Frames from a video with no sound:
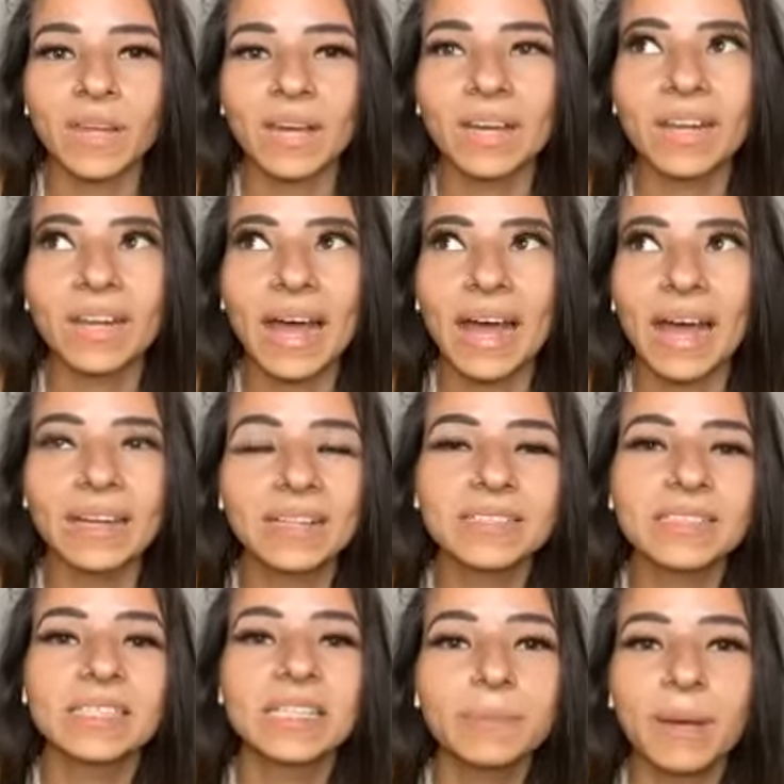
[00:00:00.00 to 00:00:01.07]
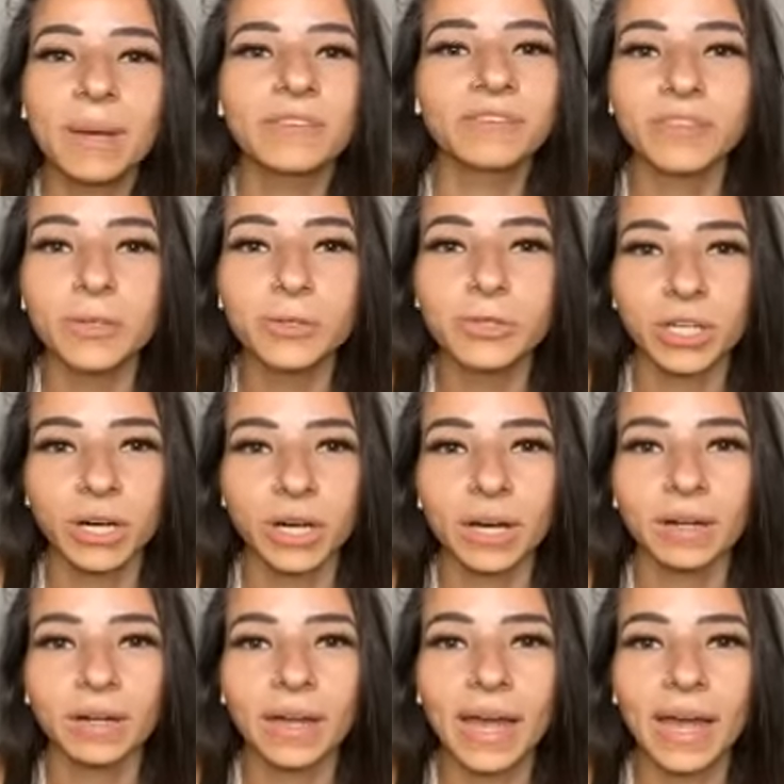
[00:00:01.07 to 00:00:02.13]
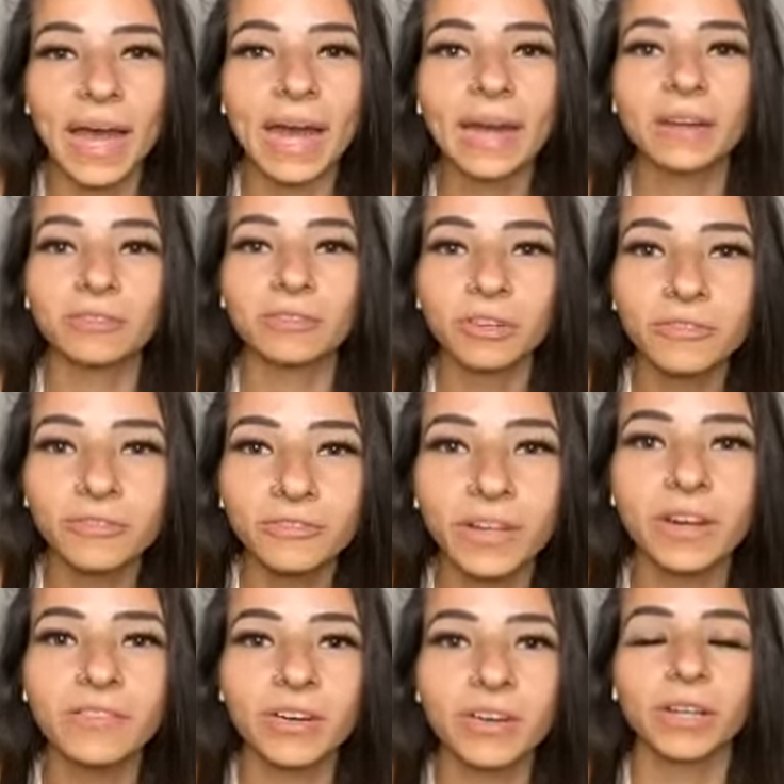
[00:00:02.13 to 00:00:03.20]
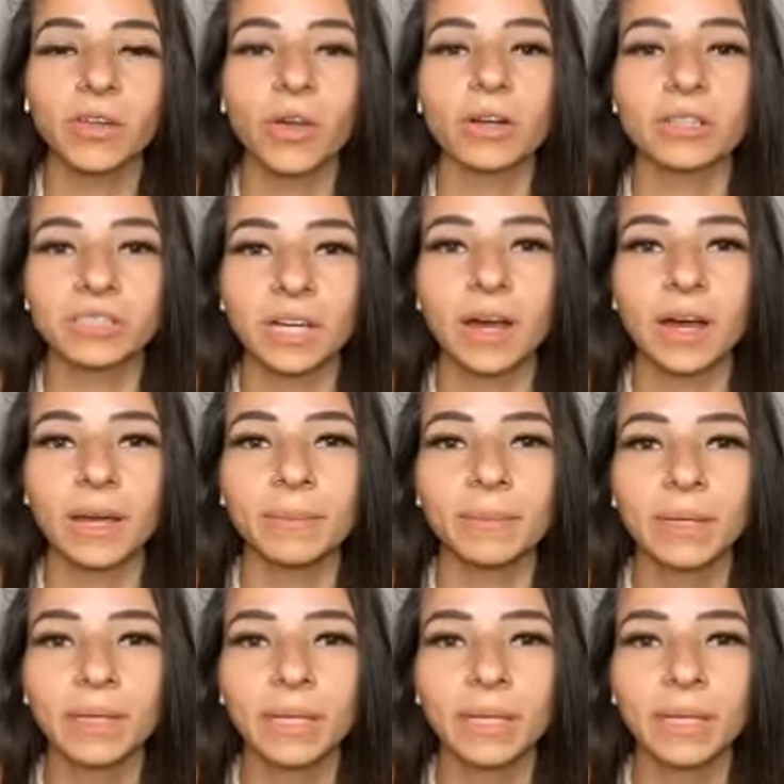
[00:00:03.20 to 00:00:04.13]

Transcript: I didn't see my future. I hadn't for a very, very long time.